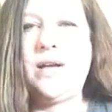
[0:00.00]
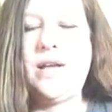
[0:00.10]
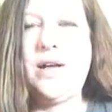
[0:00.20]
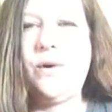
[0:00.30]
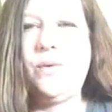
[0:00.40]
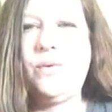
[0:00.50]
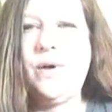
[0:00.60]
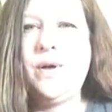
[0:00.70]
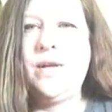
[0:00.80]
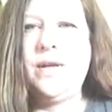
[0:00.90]
You know,
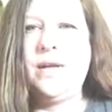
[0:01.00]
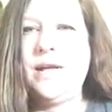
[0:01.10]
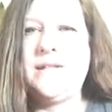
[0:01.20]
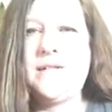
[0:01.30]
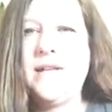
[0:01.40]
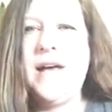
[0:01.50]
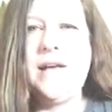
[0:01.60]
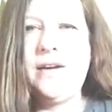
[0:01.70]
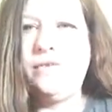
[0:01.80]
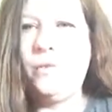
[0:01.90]
it's a
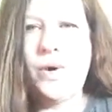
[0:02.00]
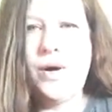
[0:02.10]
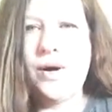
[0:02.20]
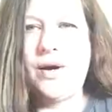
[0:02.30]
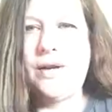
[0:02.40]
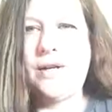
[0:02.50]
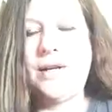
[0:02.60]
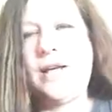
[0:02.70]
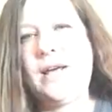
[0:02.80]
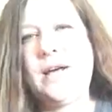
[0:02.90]
negative word,
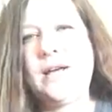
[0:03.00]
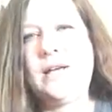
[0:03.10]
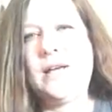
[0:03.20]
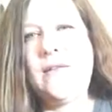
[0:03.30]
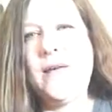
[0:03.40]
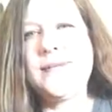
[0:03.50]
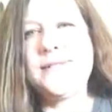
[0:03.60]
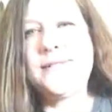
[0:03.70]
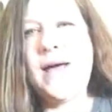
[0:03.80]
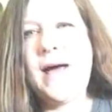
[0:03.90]
and
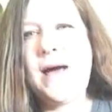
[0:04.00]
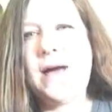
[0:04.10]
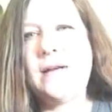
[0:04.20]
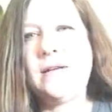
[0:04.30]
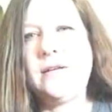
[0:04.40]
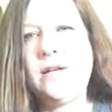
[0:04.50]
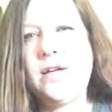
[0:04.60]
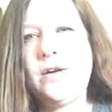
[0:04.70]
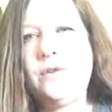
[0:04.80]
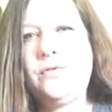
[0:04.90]
that's sad, you
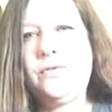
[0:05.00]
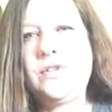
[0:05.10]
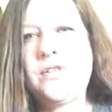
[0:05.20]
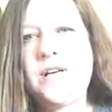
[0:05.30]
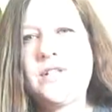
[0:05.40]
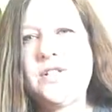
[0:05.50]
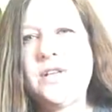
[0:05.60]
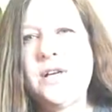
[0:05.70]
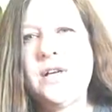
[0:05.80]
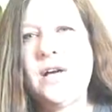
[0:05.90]
know, for
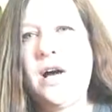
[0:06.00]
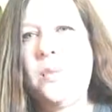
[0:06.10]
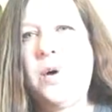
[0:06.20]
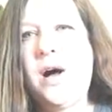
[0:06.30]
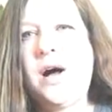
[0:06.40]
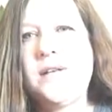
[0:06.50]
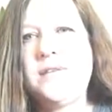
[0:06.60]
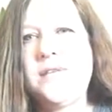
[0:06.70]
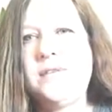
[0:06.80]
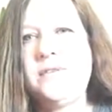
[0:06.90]
such a
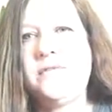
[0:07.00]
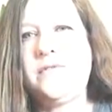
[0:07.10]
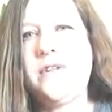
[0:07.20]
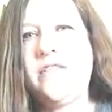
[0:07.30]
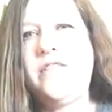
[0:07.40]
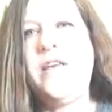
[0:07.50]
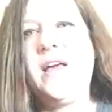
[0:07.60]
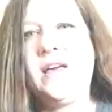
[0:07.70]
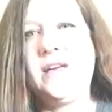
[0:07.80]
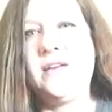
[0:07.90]
positive
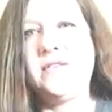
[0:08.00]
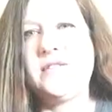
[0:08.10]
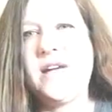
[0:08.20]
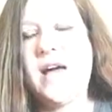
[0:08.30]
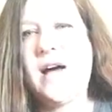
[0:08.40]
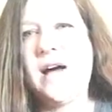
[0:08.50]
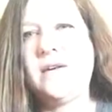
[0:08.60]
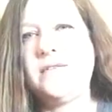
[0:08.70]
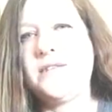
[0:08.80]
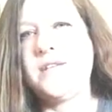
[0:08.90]
thing to
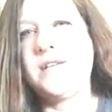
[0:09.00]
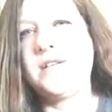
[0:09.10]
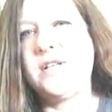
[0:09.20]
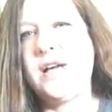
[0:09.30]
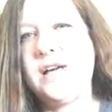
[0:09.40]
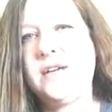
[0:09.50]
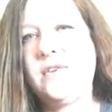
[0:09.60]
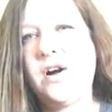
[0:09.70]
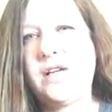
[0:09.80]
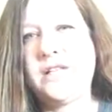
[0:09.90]
have such a
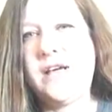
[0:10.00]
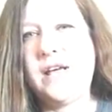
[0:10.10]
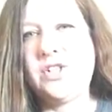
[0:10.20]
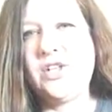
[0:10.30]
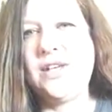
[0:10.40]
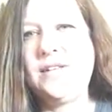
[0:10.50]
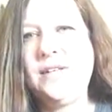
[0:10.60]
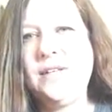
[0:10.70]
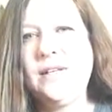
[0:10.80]
negative connotation.